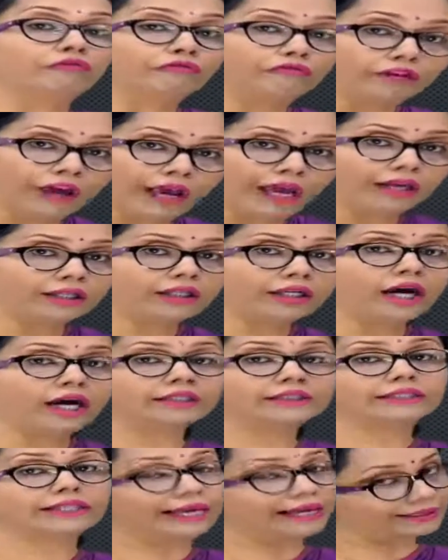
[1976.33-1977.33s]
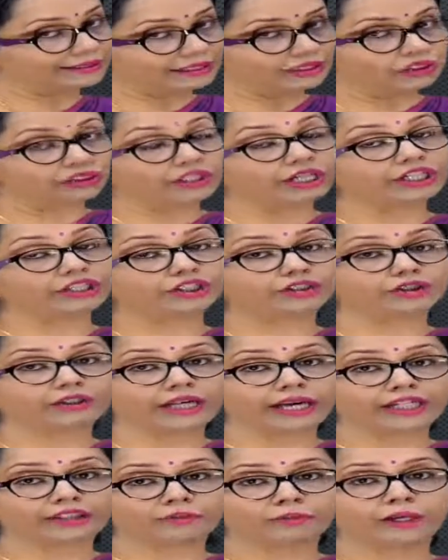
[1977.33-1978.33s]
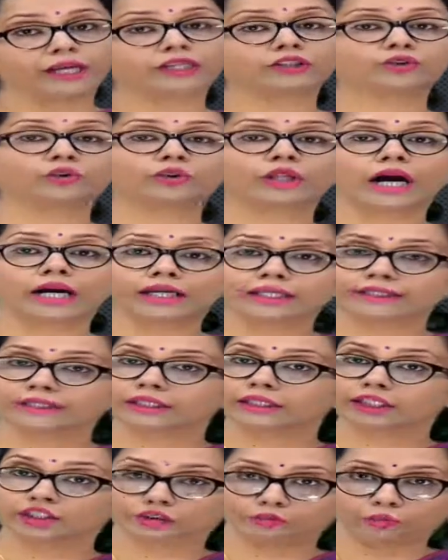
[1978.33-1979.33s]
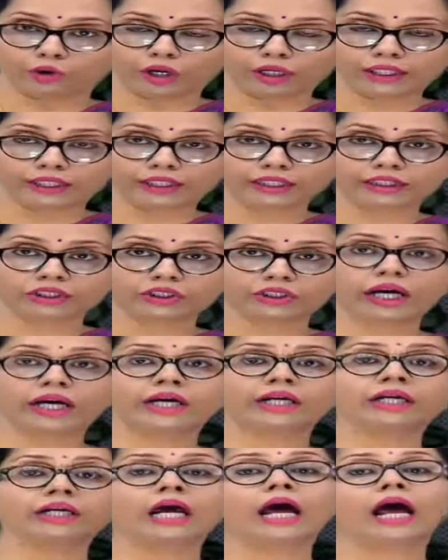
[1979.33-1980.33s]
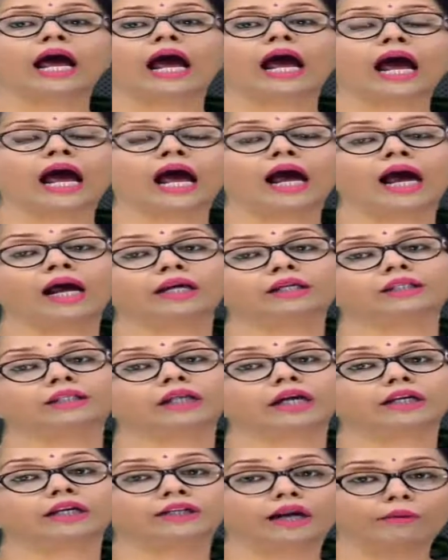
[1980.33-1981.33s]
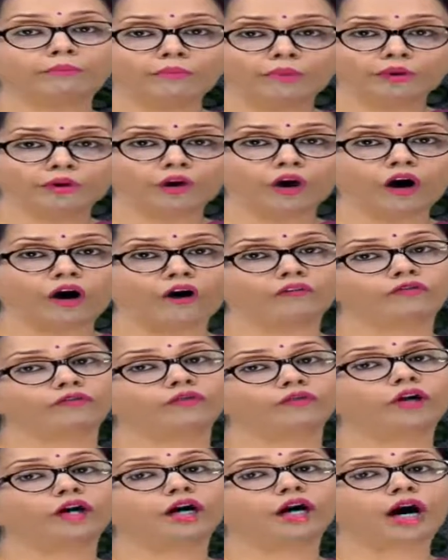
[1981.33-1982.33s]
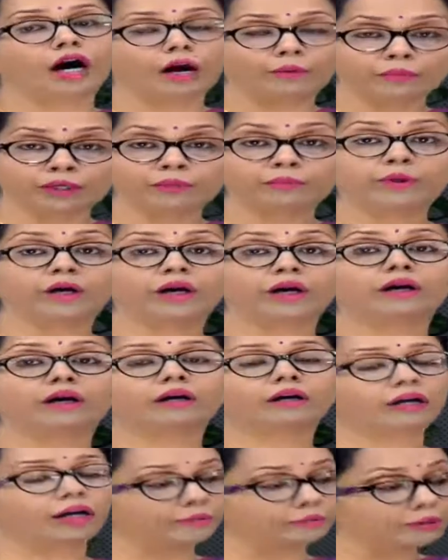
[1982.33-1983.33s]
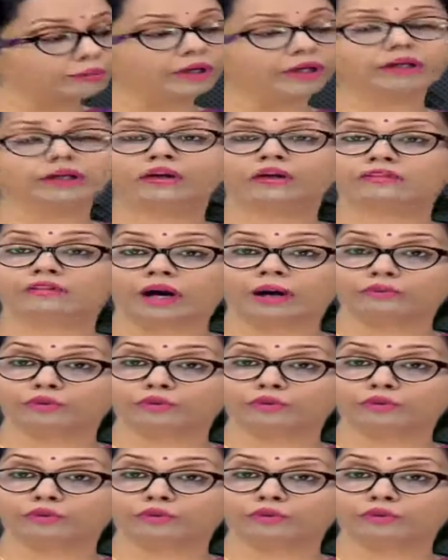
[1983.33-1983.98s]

where does excistation takes place? So, that is in the small intestine, and the number of amoeba here